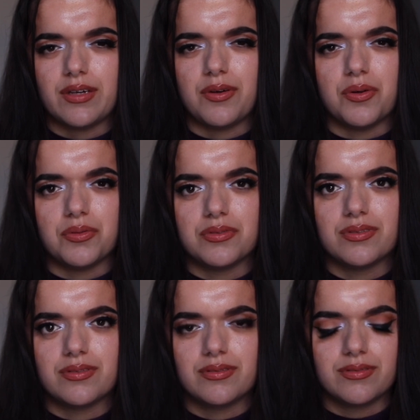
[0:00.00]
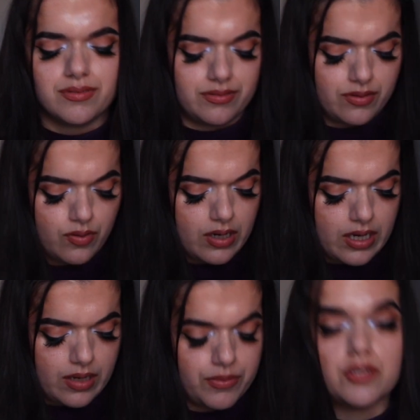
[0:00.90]
in gold.
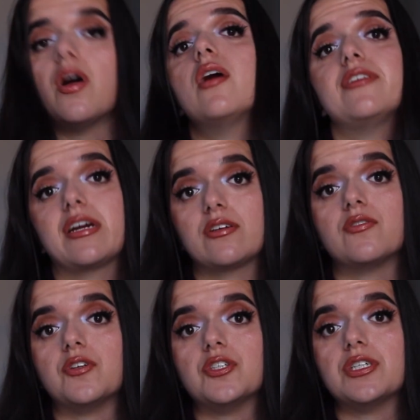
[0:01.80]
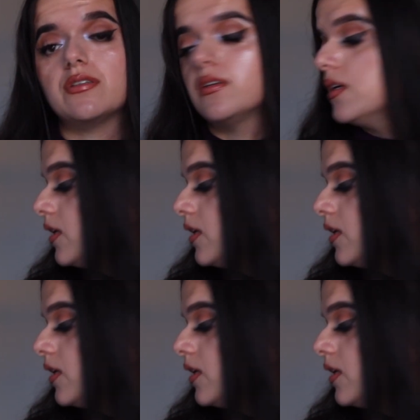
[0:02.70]
The non-nectar version.